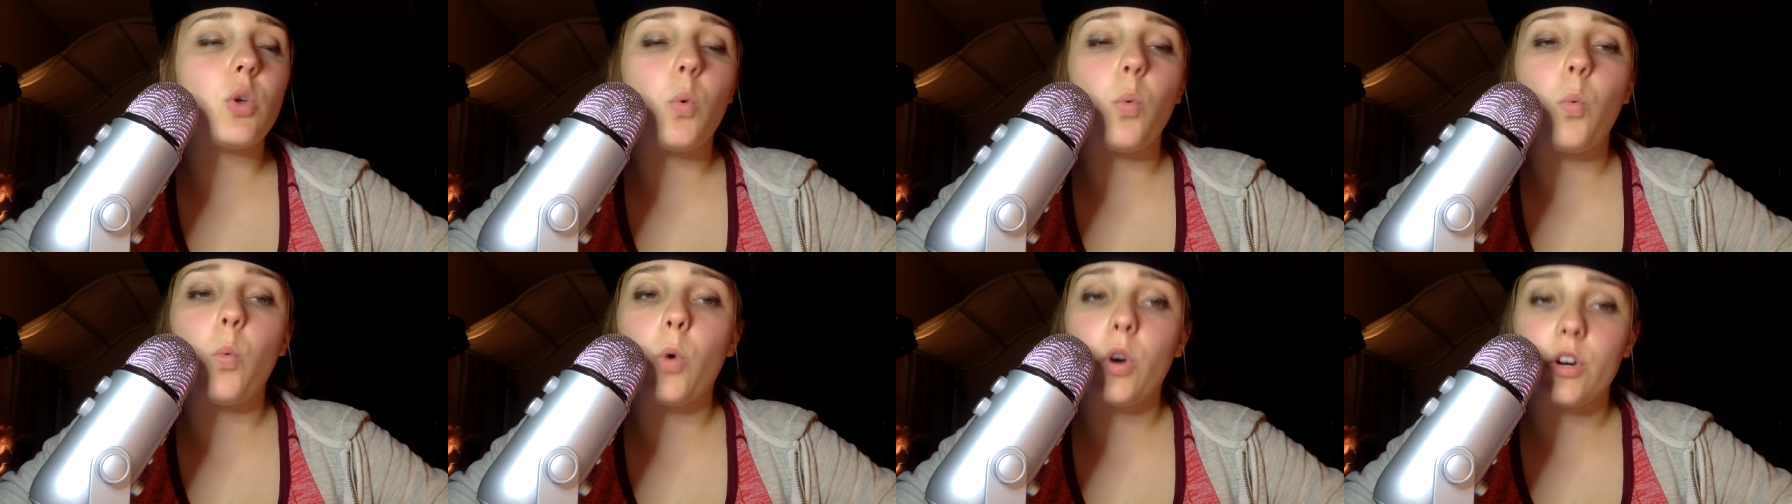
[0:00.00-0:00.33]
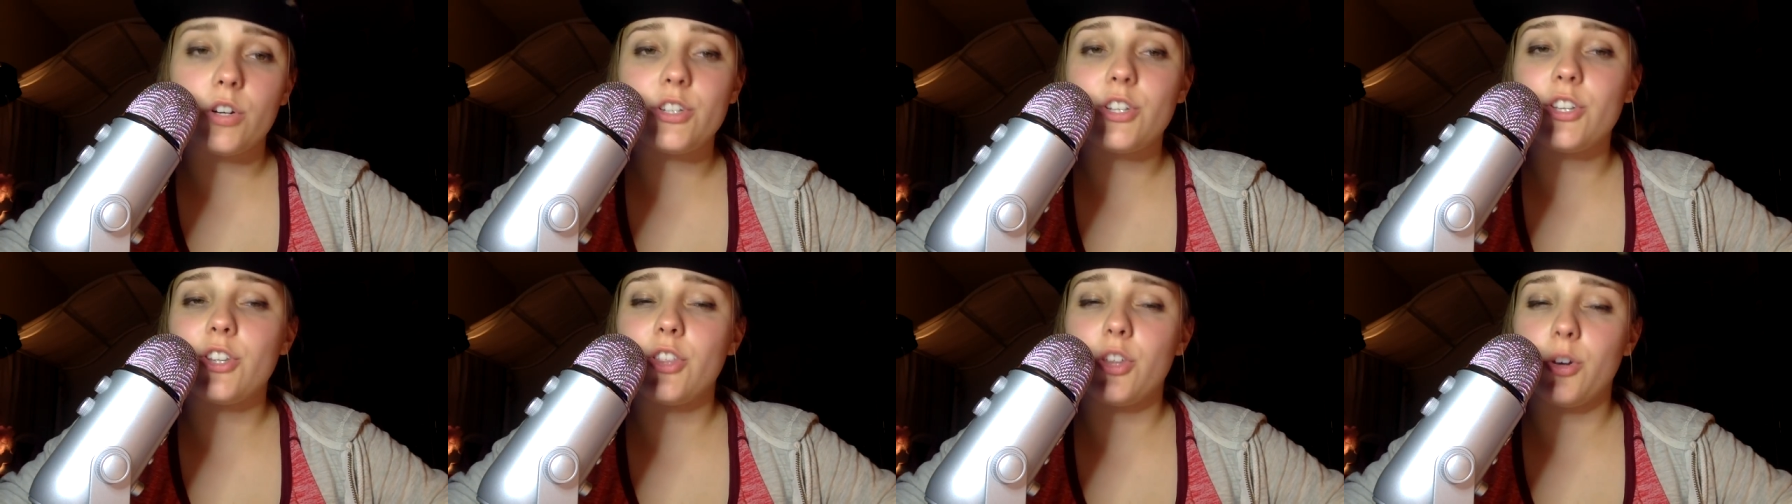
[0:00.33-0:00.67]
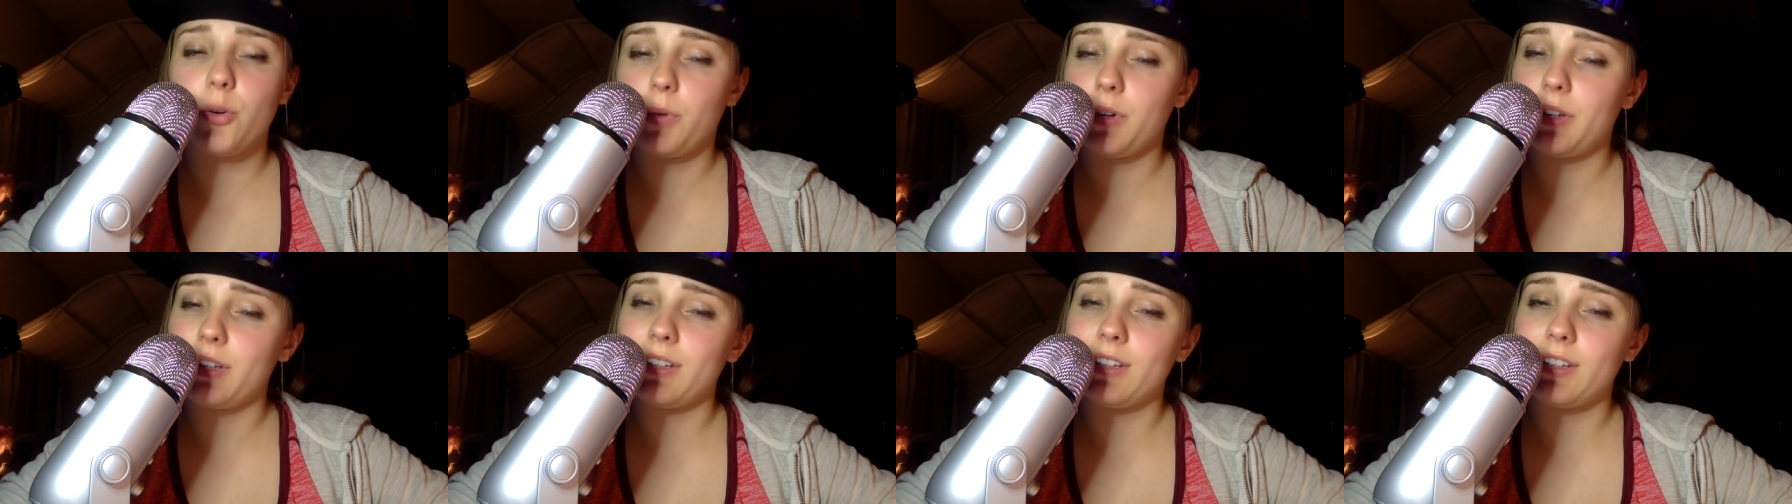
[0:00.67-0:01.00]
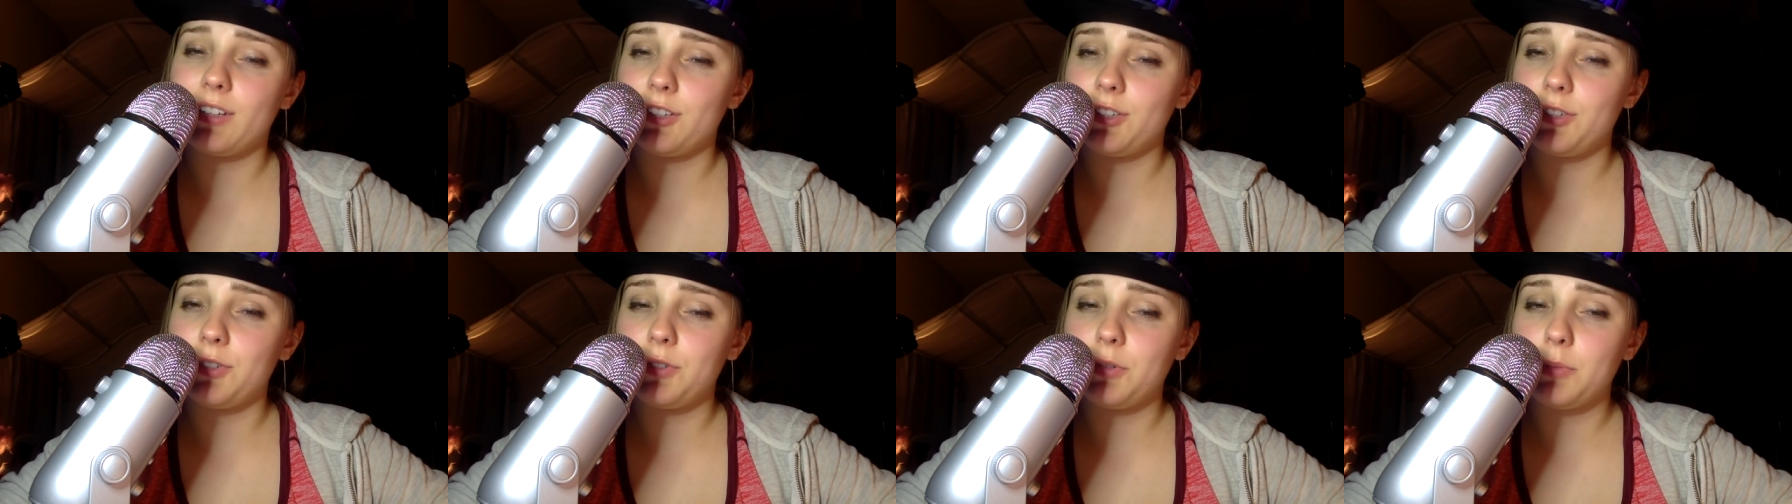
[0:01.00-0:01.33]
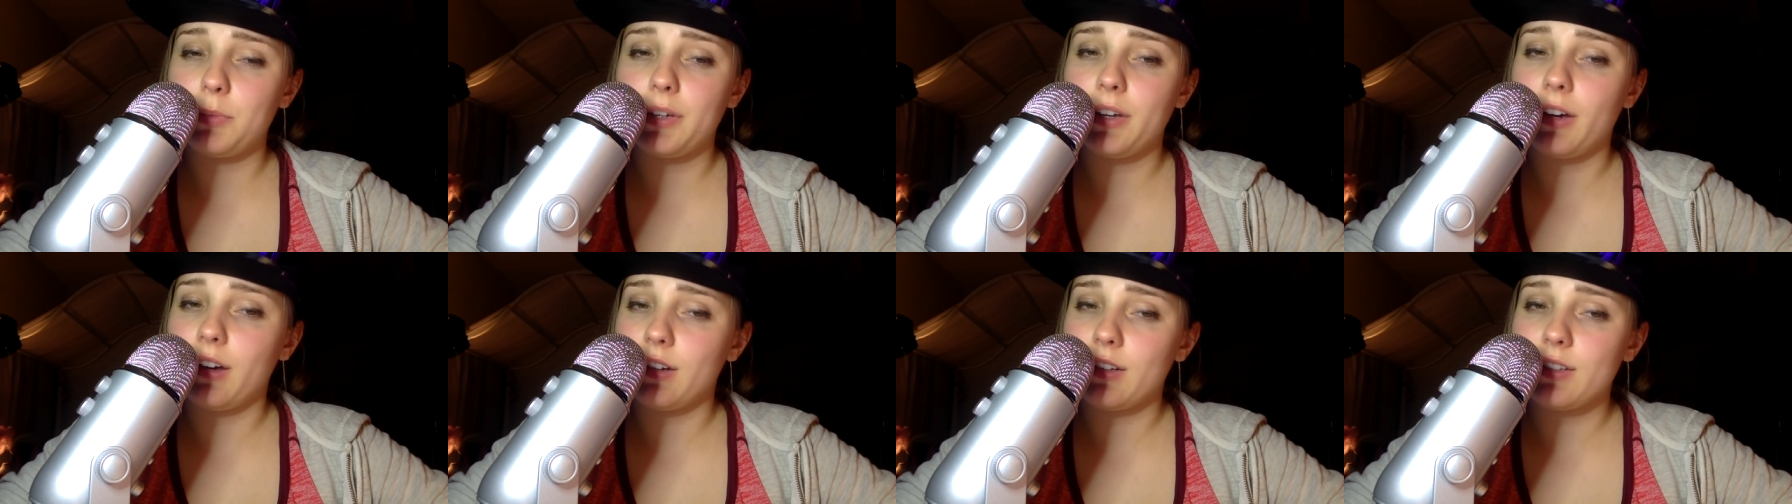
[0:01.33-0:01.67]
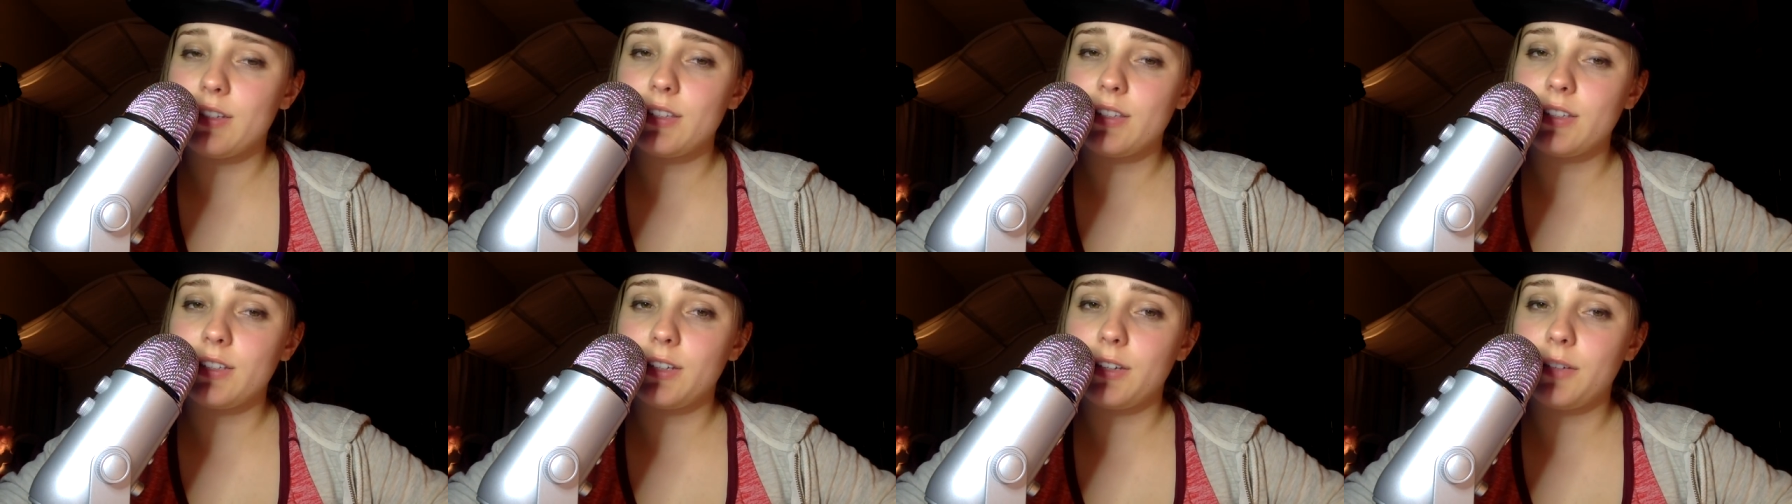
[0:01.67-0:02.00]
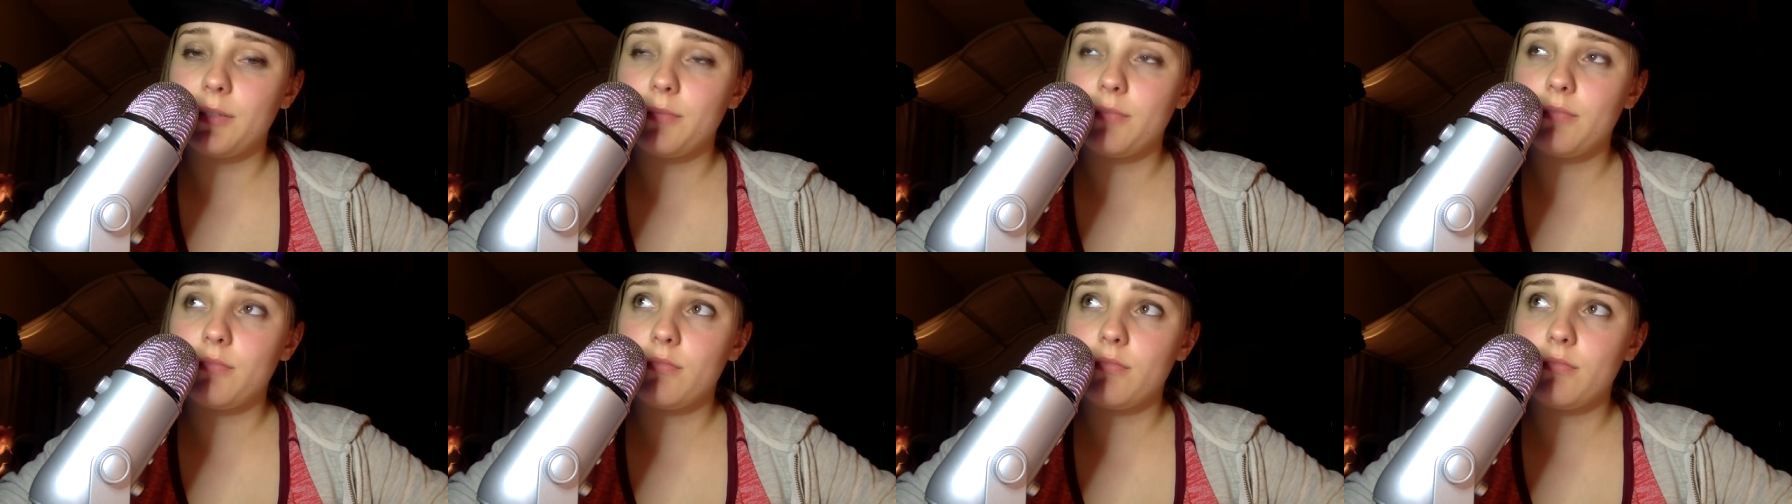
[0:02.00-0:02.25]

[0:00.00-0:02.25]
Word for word: worst the Queen can do to me, honestly?